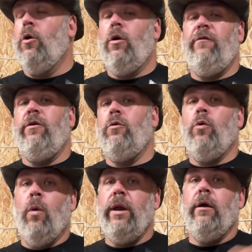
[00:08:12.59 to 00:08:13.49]
or a few
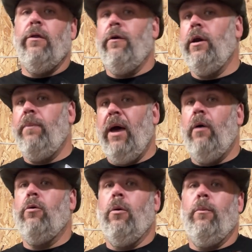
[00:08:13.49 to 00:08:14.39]
20 or 30
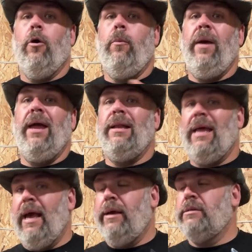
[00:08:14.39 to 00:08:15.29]
pound propane
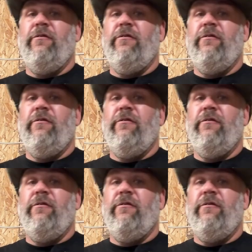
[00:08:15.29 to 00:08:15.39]
tanks.